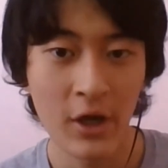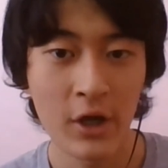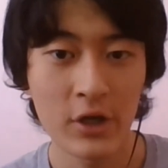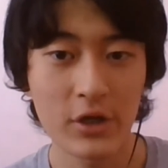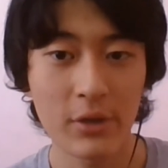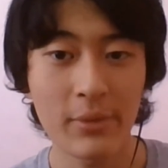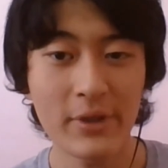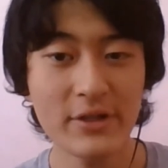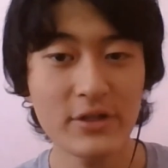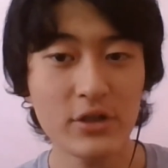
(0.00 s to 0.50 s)

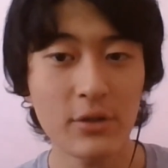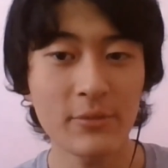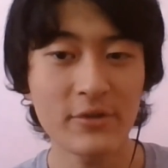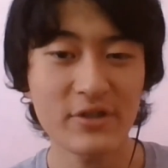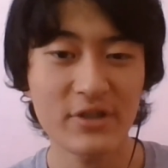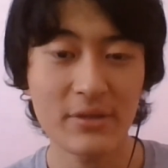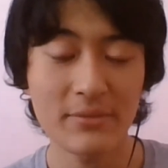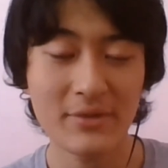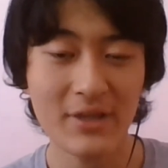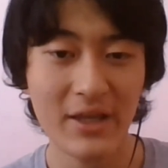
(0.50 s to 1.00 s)
Turbulence almost
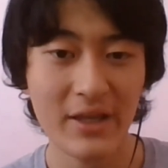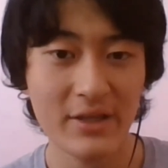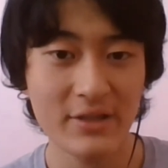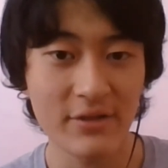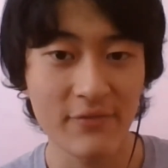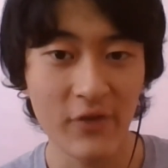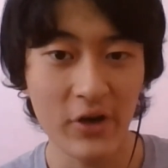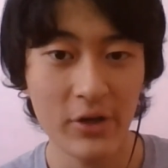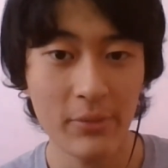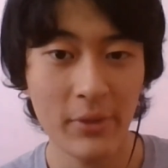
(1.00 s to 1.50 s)
seems like it's a
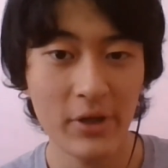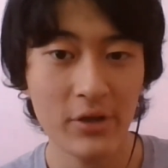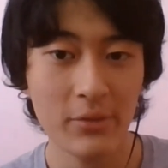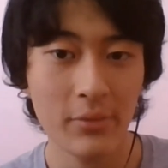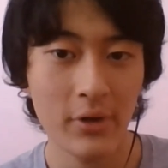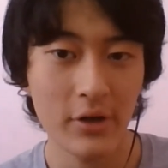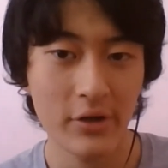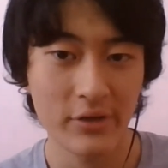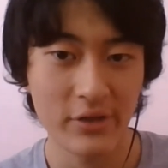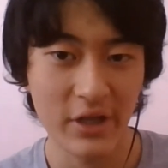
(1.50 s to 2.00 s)
fundamental
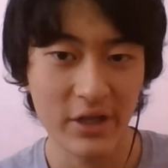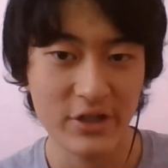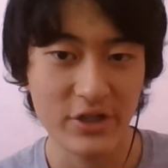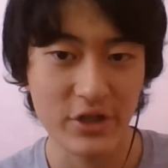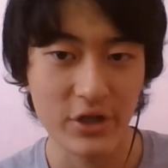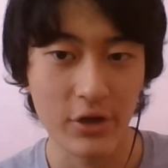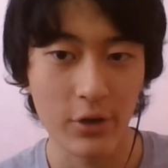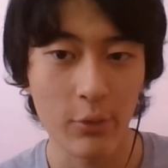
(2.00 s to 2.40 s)
part of nature,